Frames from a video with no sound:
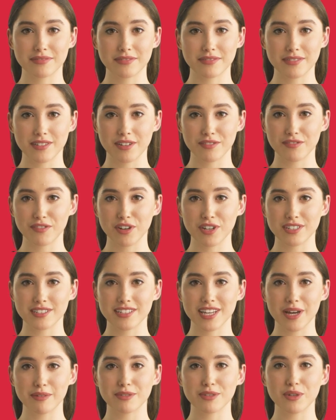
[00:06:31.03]
The first
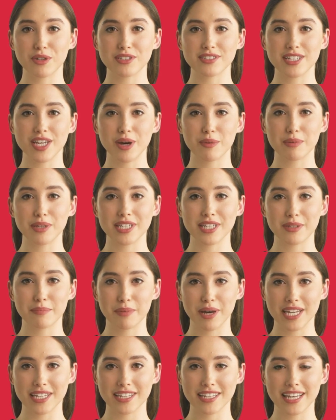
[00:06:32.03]
step towards opening a
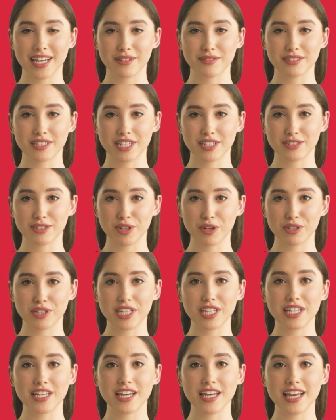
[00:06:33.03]
bank account in
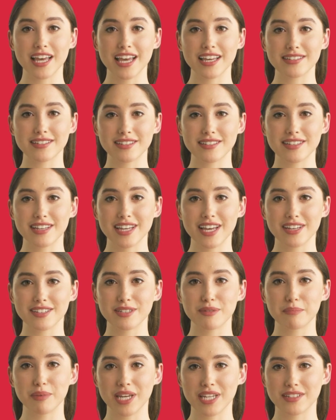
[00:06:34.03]
Turkey is to select
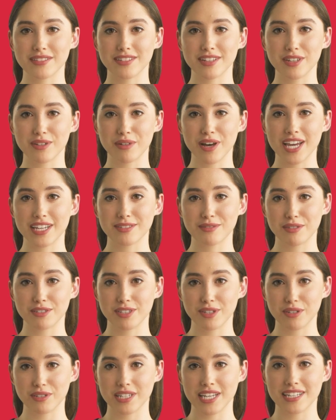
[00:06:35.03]
a bank that aligns with
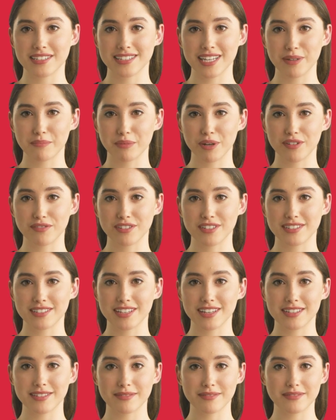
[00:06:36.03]
your needs and
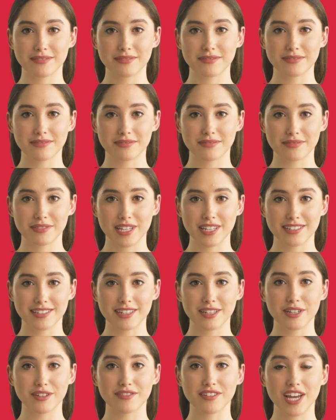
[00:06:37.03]
preferences.
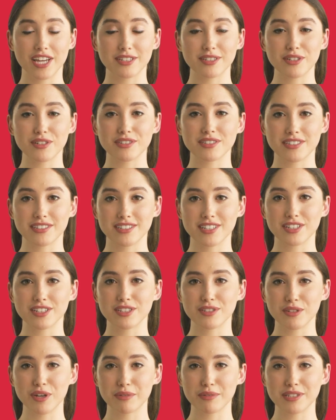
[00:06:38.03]
Consider factors such
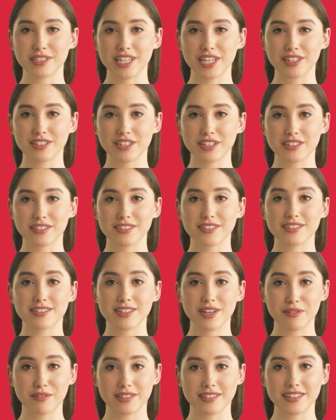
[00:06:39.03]
as reputation,
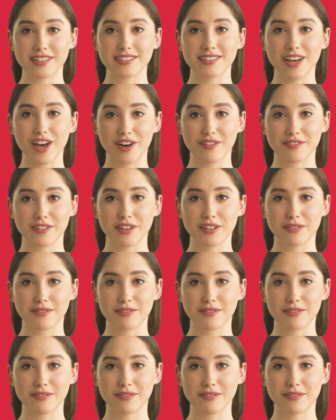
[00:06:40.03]
services offered,